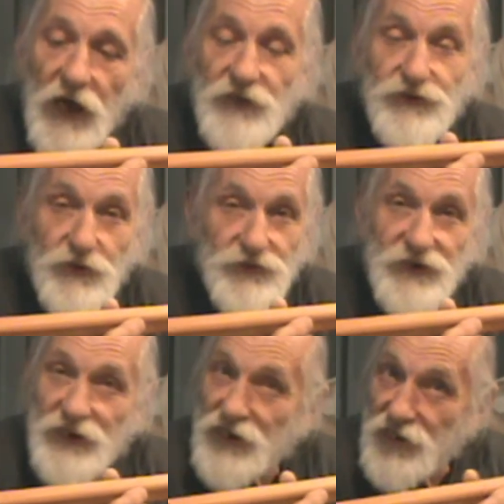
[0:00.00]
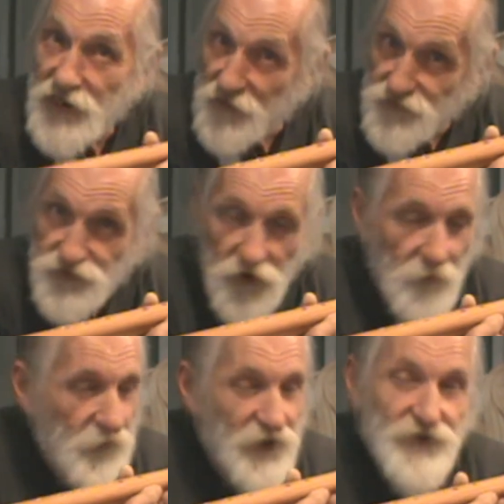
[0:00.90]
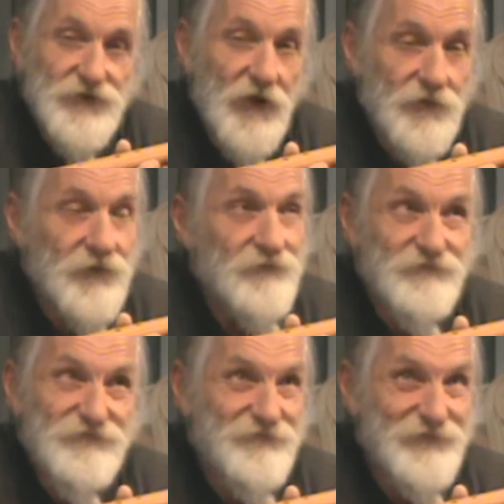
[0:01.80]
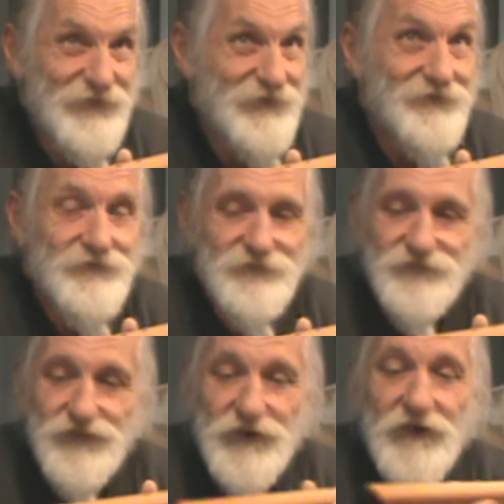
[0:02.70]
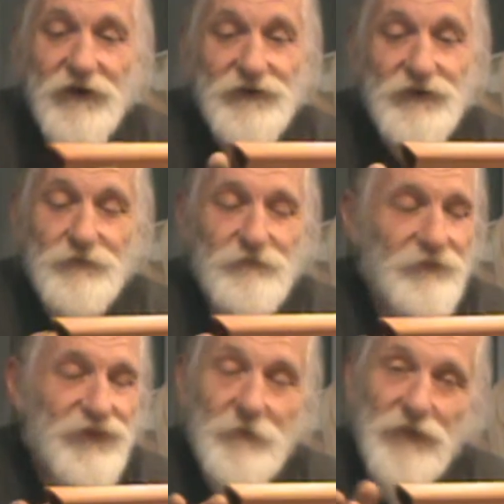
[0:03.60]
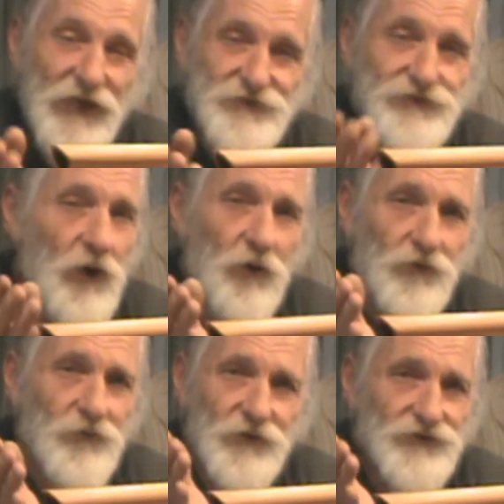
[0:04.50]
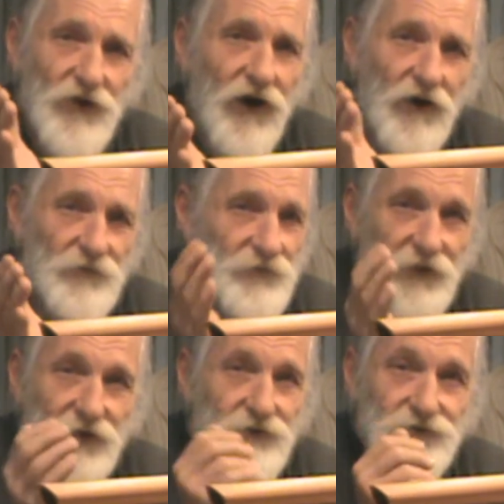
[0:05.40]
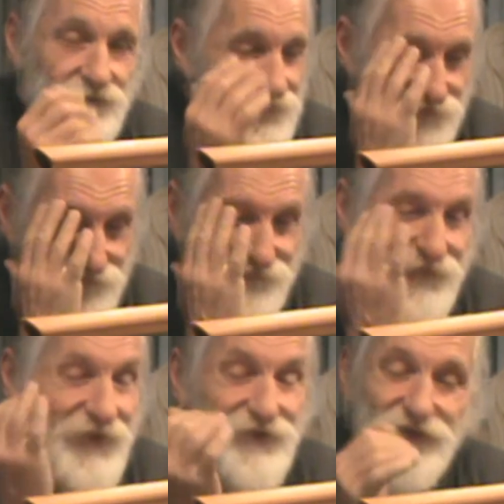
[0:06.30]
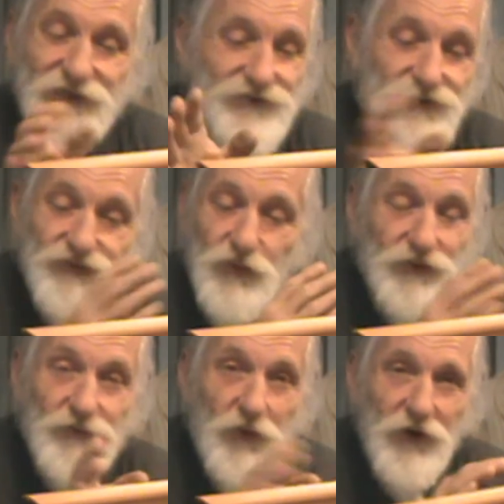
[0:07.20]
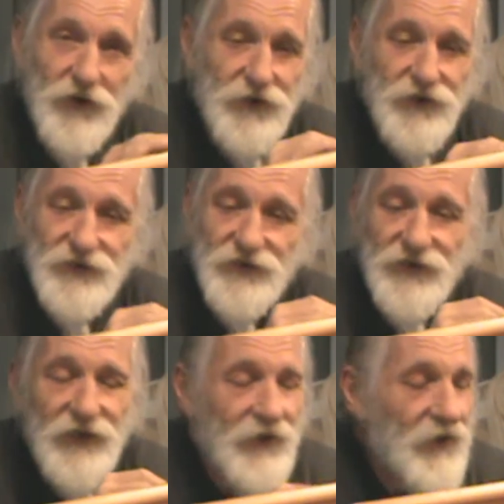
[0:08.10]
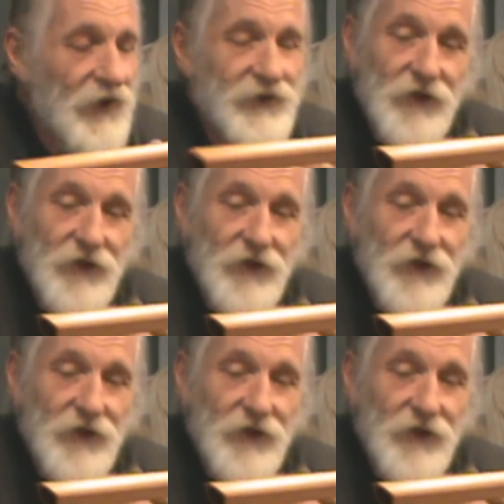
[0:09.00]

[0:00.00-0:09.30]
I tuned it in at F sharp and it sounded pretty hard. The bass note was off. I couldn't, it just wouldn't work. And I